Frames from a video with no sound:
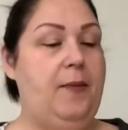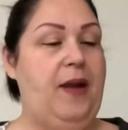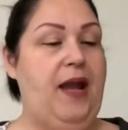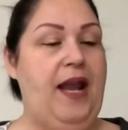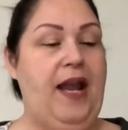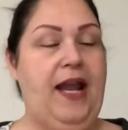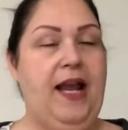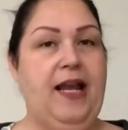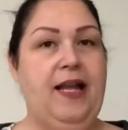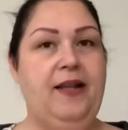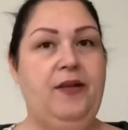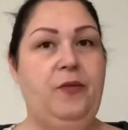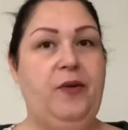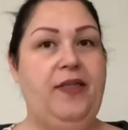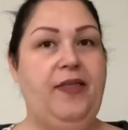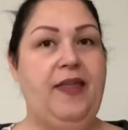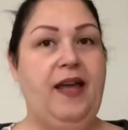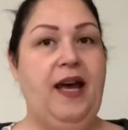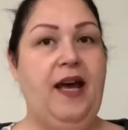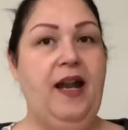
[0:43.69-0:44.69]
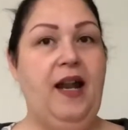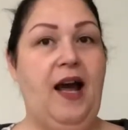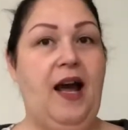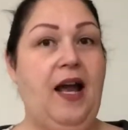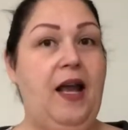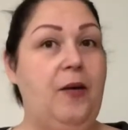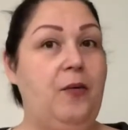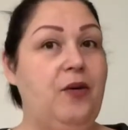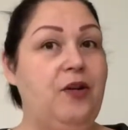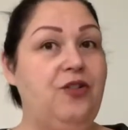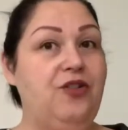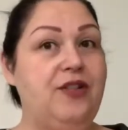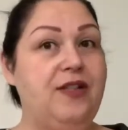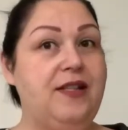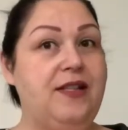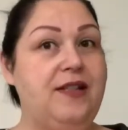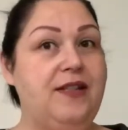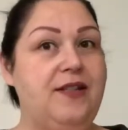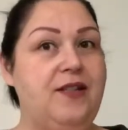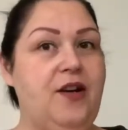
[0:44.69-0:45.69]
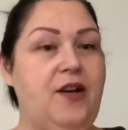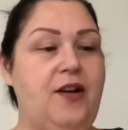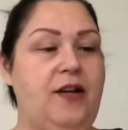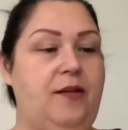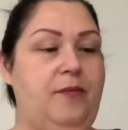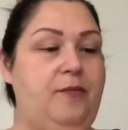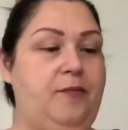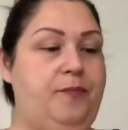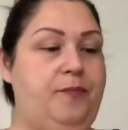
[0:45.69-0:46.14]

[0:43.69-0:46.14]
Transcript: and with that I will just get started.